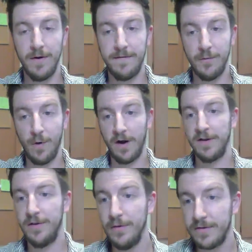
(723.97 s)
If you want
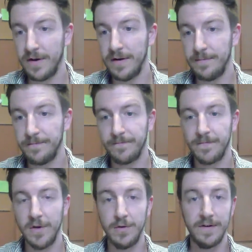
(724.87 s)
to use it,
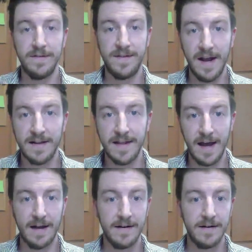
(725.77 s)
you can take
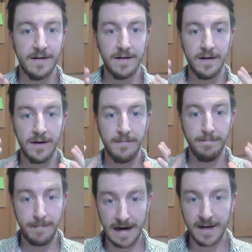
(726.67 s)
that
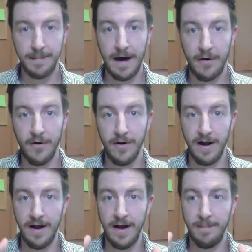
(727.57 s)
mica
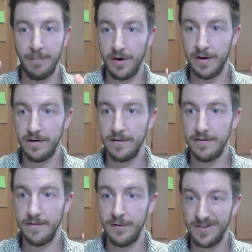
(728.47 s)
powder and
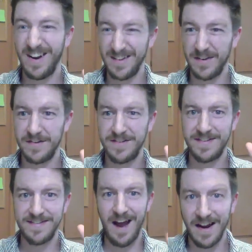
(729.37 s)
use it as a
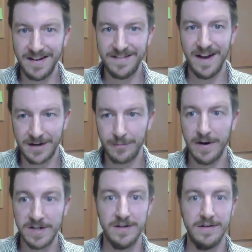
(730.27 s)
side
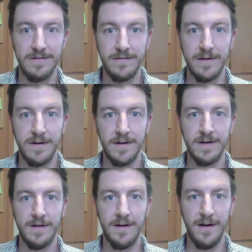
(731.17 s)
decoration
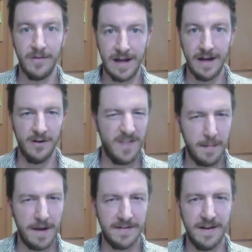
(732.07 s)
of the candle, if
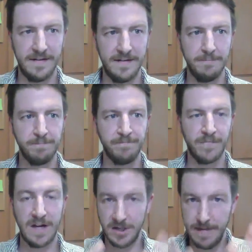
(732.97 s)
that makes sense.
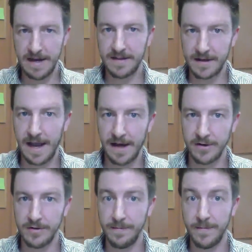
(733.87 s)
Like, you make the
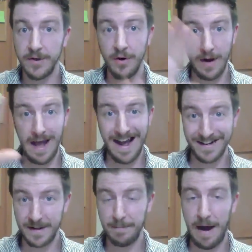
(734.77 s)
candle, you don't
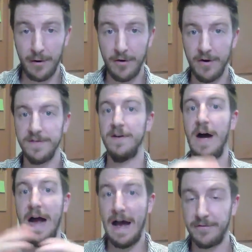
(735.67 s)
add the powder
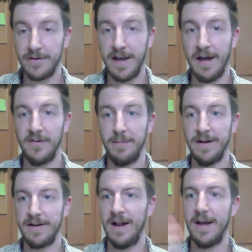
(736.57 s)
until after the candle's
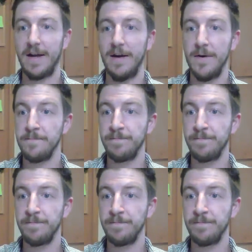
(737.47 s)
made. Kind of like